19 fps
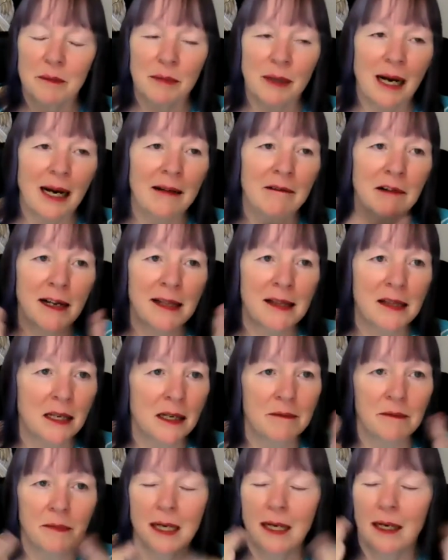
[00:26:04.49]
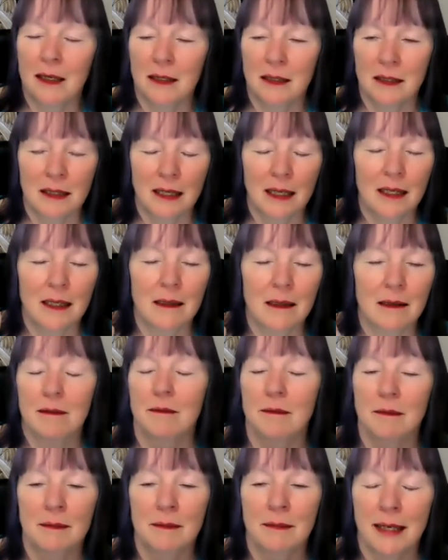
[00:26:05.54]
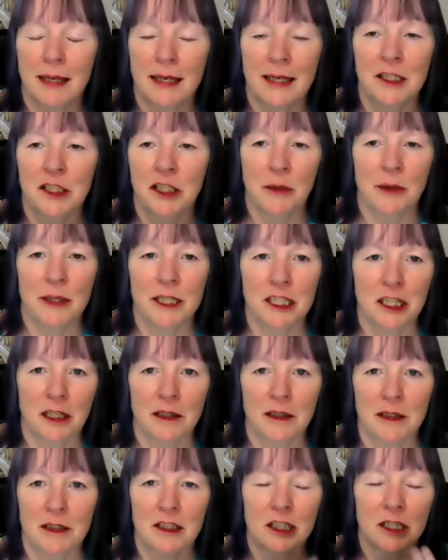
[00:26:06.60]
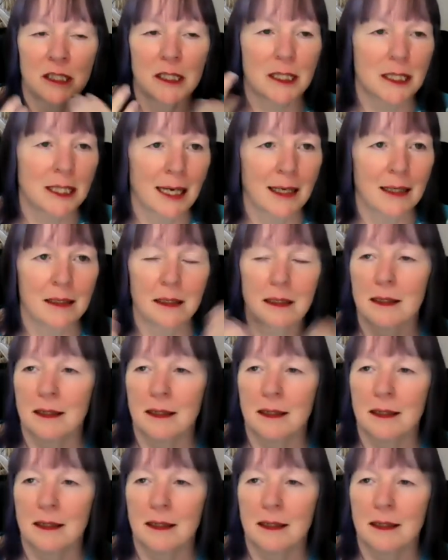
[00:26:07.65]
But I read them and my intuition just said,